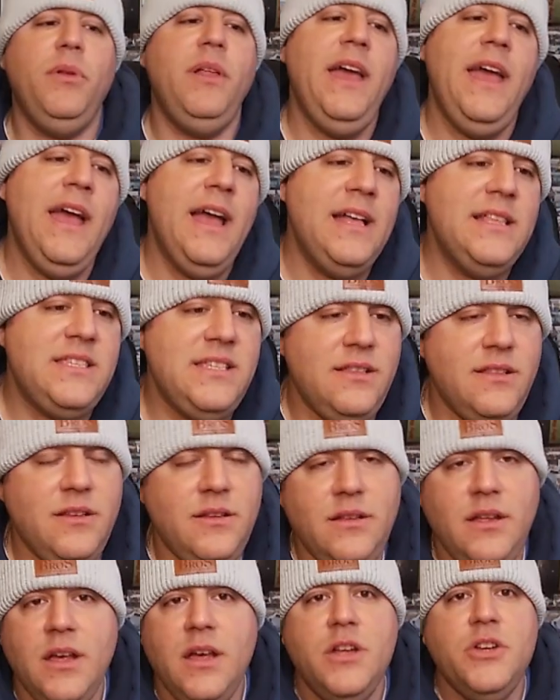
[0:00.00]
plans and
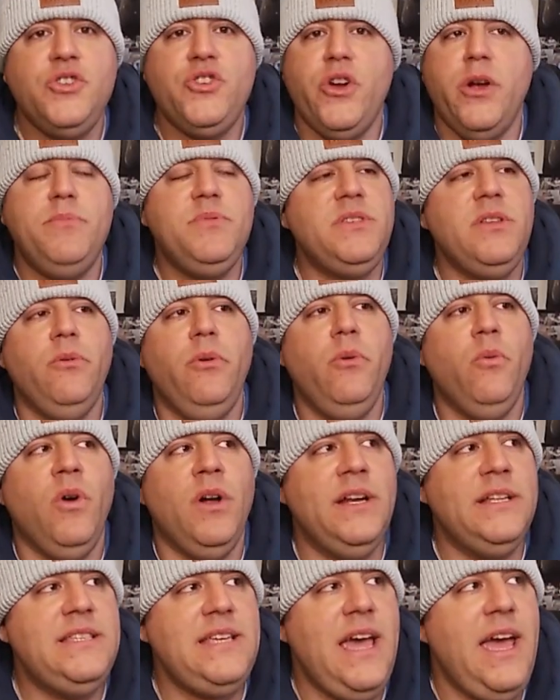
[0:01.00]
the trips that we
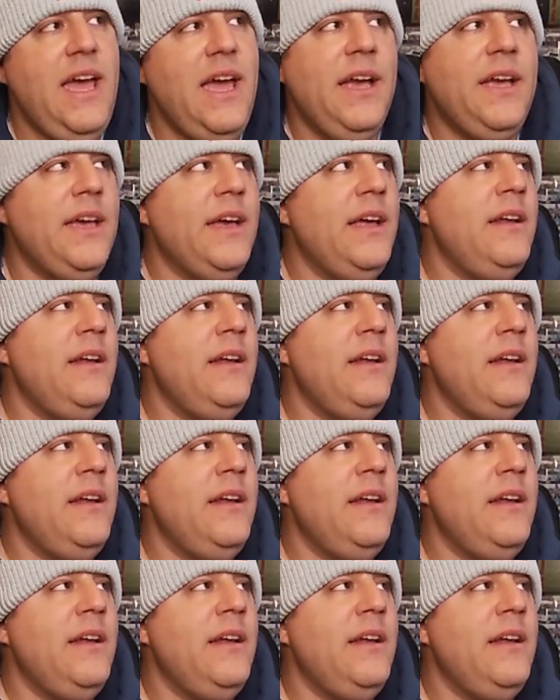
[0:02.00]
want to take.